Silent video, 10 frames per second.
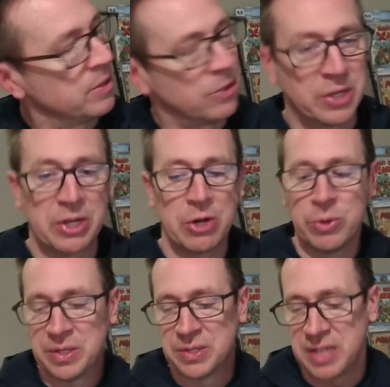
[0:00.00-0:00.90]
looking to go
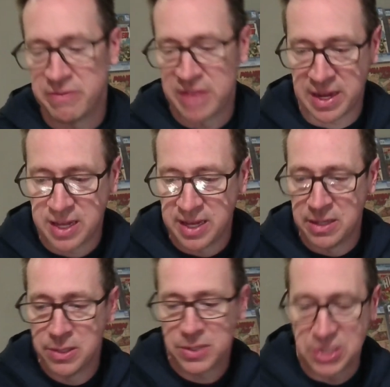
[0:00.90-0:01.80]
in and save that
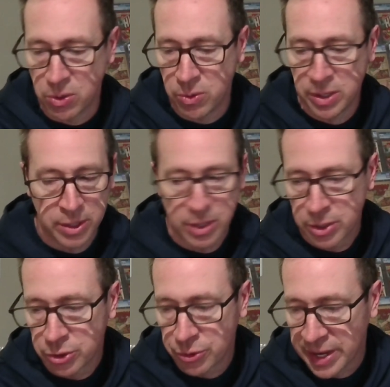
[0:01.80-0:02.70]
kid. So
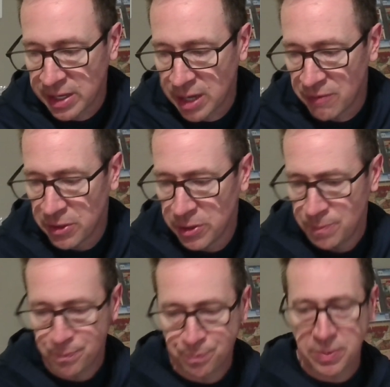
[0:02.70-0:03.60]
great cover.
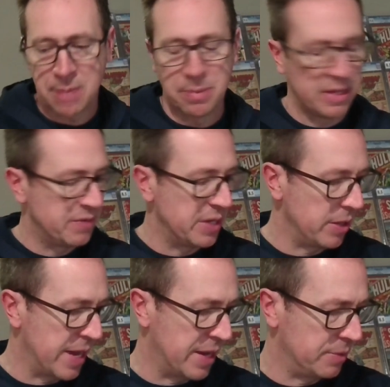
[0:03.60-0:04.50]
I believe
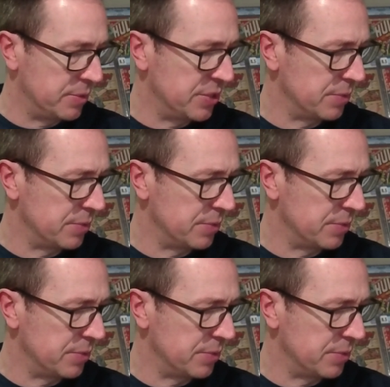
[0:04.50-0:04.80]
Neal Adams.